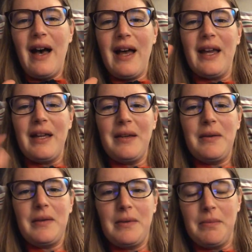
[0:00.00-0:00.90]
Hi,
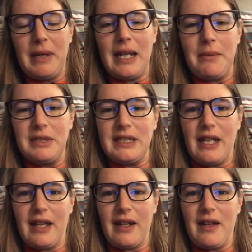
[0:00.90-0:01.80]
my name is
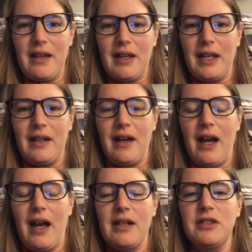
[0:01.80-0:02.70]
Anna, and
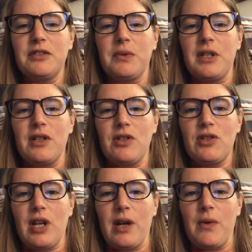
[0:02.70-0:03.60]
I just wanted to
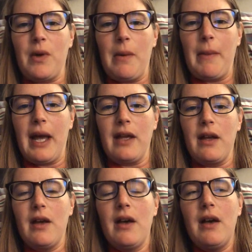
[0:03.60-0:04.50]
share what my
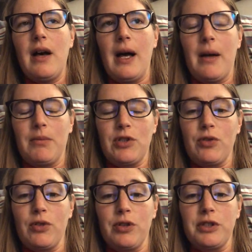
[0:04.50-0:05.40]

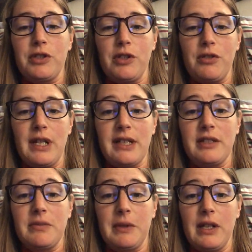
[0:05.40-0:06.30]
shoulder surgery
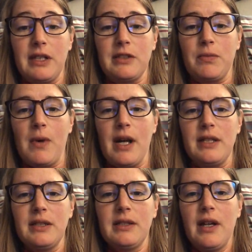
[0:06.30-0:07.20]
experience
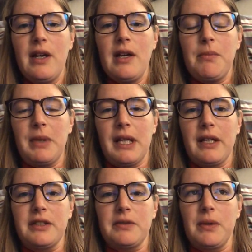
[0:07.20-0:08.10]
was
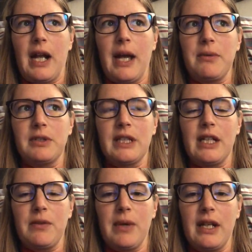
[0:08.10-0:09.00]
because when I was
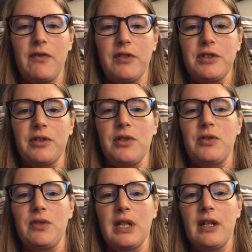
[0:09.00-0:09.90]
getting ready for
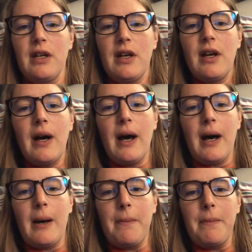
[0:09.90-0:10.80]
surgery,
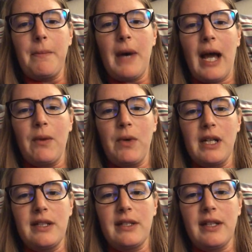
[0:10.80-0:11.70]
I
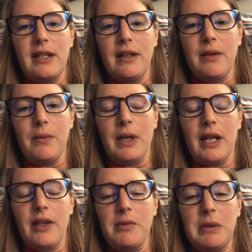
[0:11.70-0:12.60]
wanted to hear what
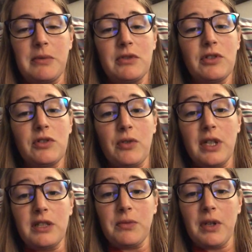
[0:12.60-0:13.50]
other people's
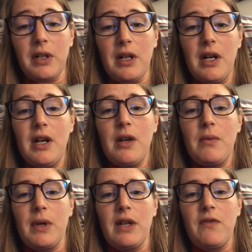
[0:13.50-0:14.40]
stories were,
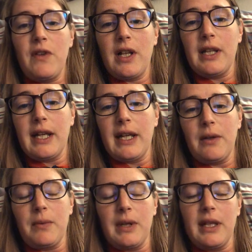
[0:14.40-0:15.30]
what it felt
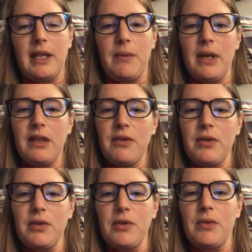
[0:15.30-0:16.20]
like, or what they went
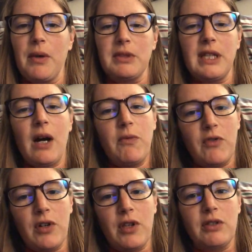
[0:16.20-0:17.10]
through, what was
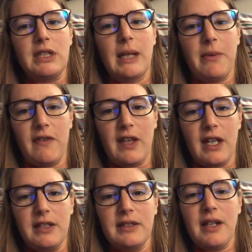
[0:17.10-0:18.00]
helpful, those type of
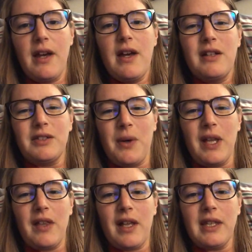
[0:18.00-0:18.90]
things. So
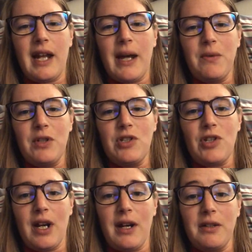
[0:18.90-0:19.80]
I thought that I would
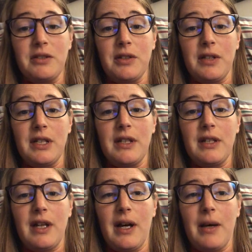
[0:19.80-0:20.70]
share so that
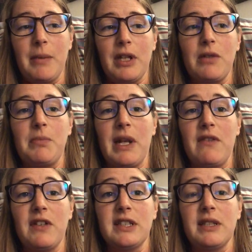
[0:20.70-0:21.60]
it could
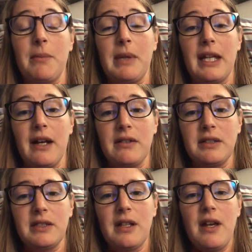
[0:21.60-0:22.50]
benefit somebody
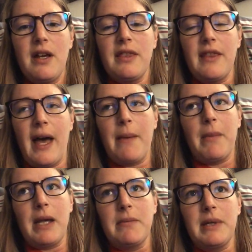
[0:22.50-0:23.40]
else that
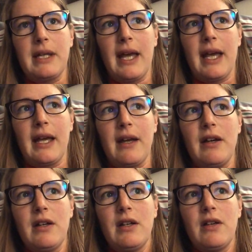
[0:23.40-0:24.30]
might be a
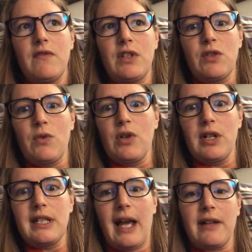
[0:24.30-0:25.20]
visual
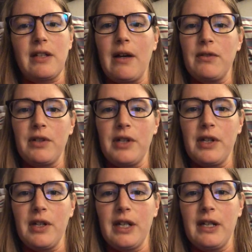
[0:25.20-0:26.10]
or tactile
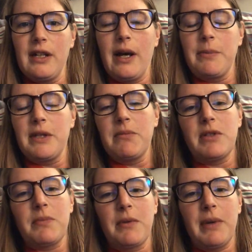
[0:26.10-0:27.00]
learner and help them
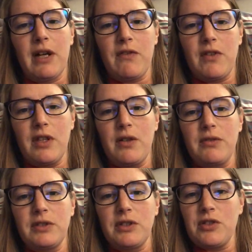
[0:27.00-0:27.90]
to prepare for their
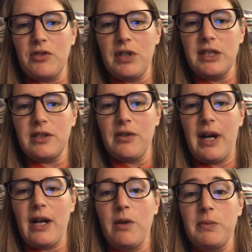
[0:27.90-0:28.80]
own surgery. So
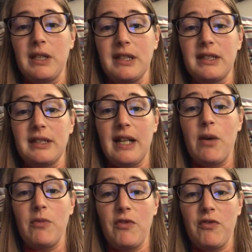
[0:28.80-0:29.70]
I hope that this is
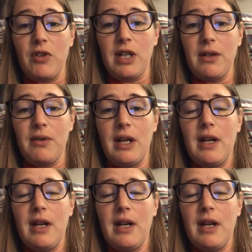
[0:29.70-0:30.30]
helpful for you.